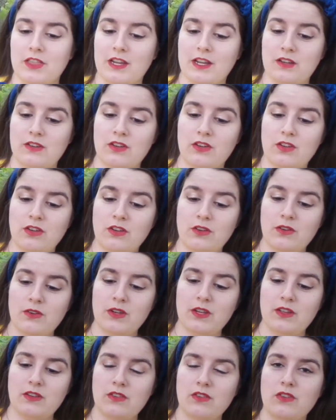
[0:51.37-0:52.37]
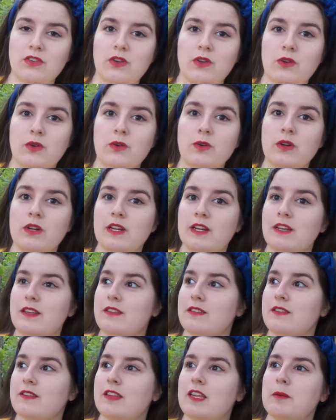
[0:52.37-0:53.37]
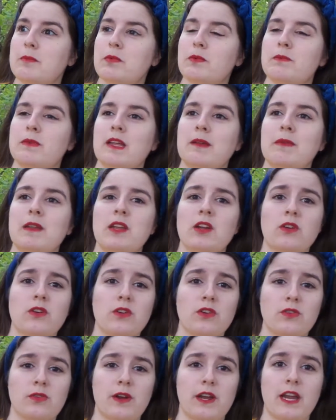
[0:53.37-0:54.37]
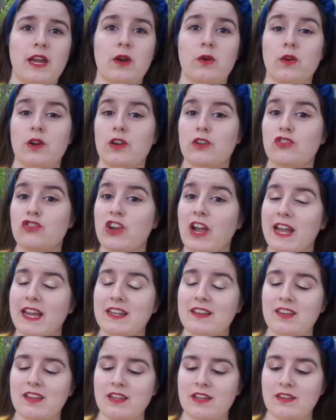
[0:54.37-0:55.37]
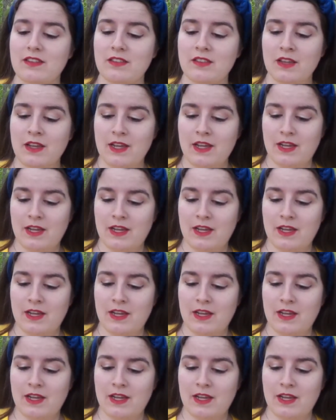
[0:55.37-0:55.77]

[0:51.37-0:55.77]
thing to do, is to steep maybe Earl Grey or chai teas